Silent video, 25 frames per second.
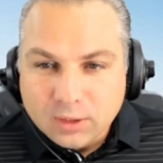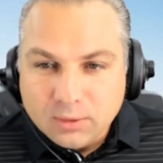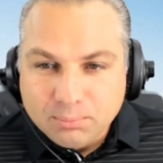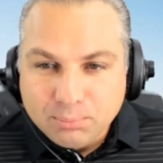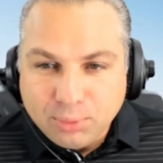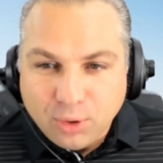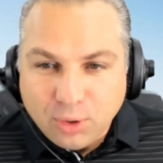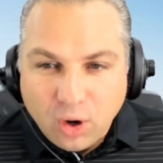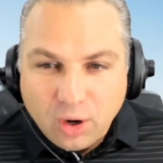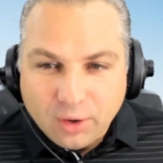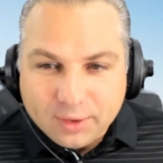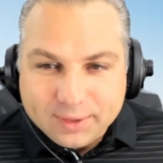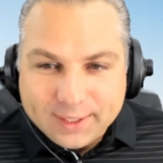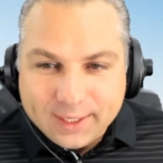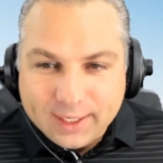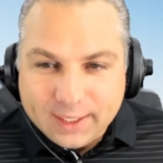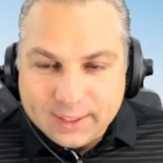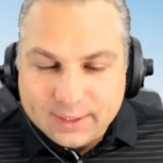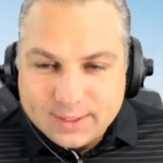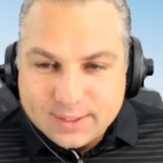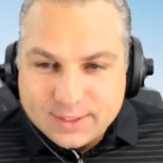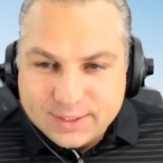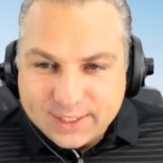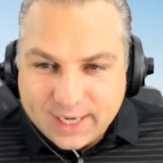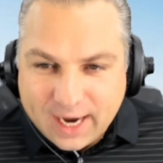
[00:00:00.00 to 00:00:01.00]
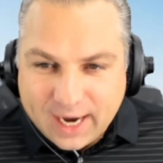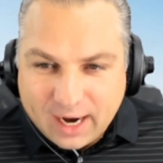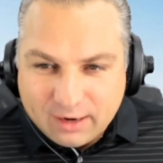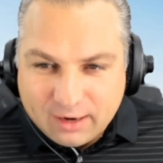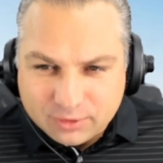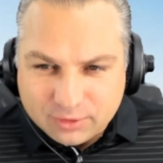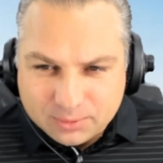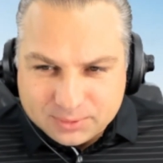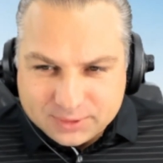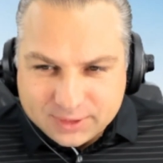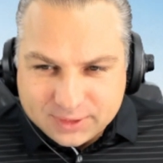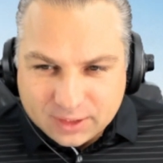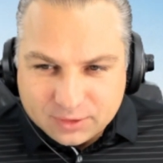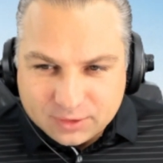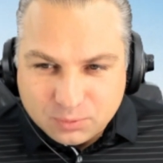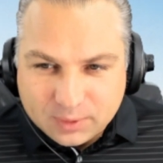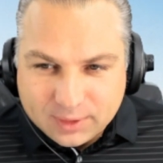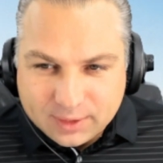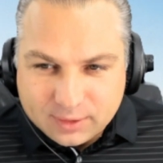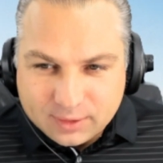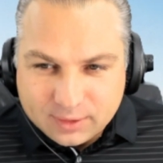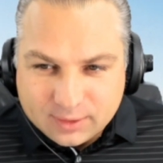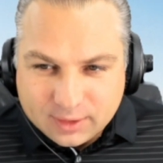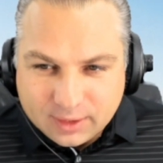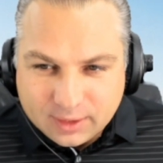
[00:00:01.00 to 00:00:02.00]
Paul Keen in the chat room says, What do
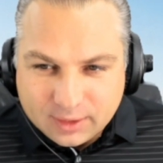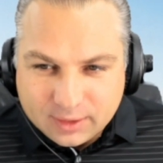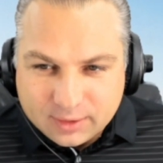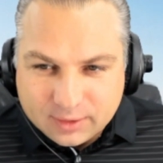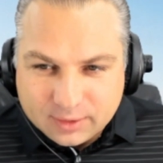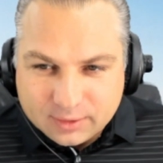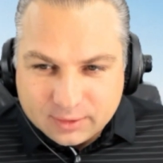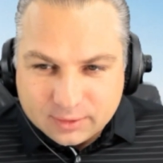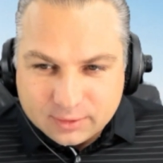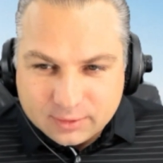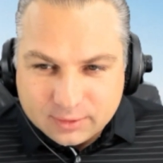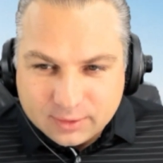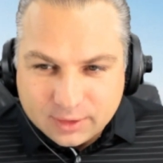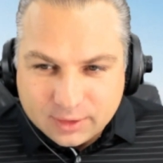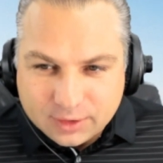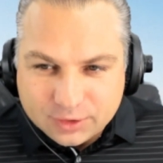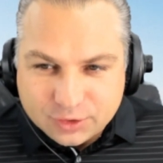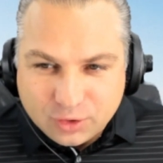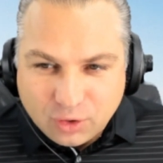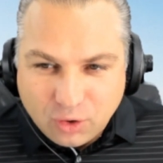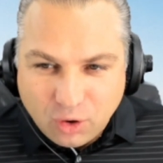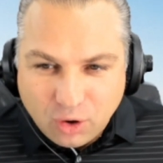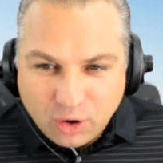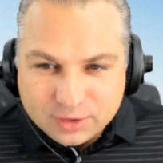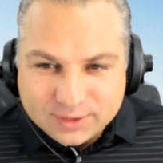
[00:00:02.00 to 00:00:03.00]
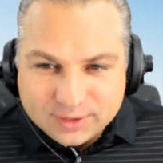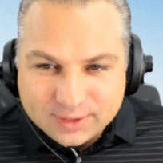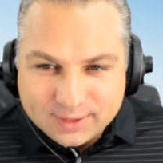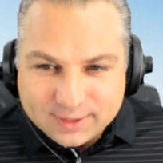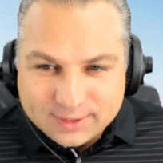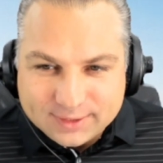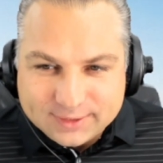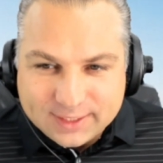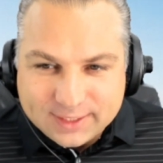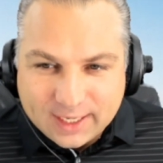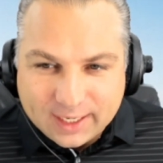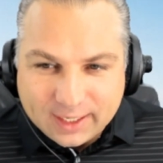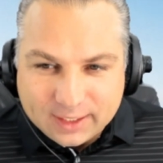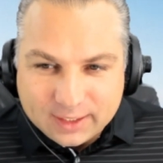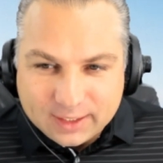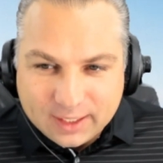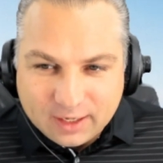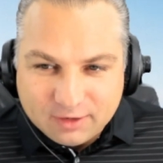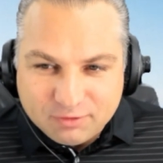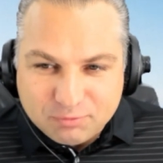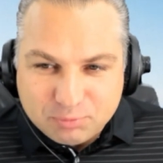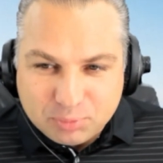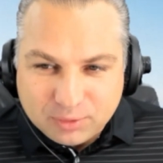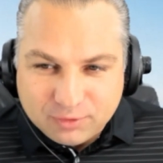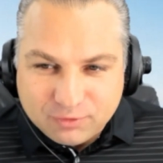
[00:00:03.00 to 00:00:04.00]
you think is causing the second
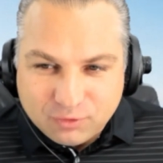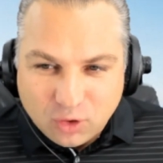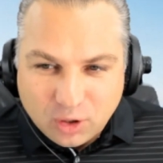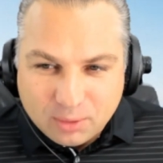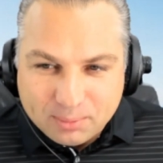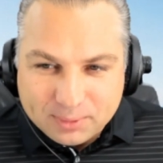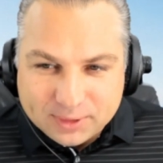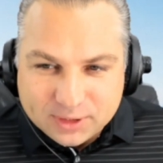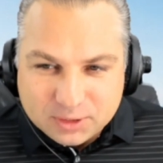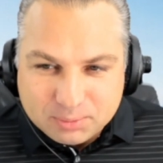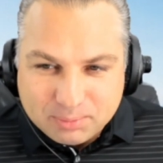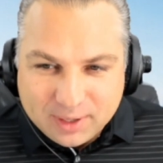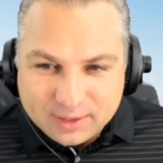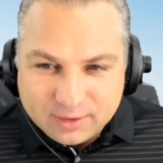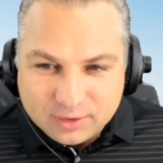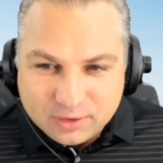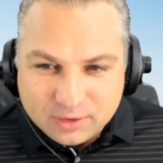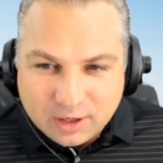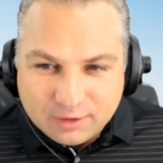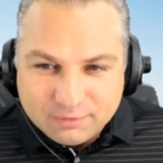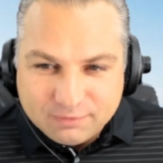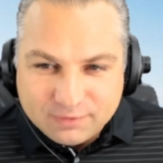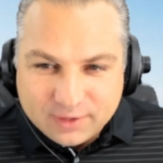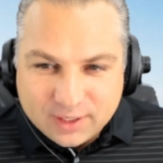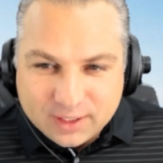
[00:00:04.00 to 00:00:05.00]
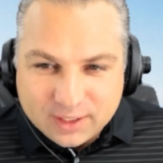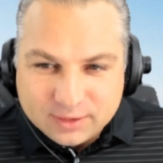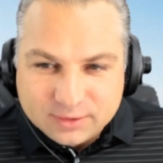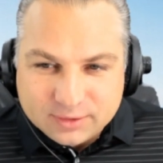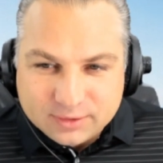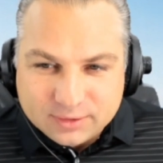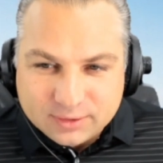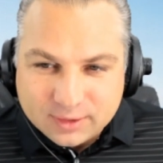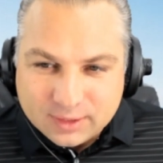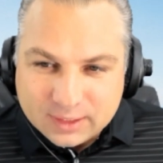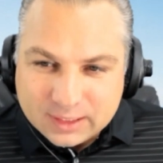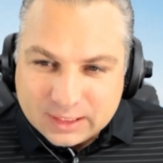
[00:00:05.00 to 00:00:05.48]
half performance by the offense?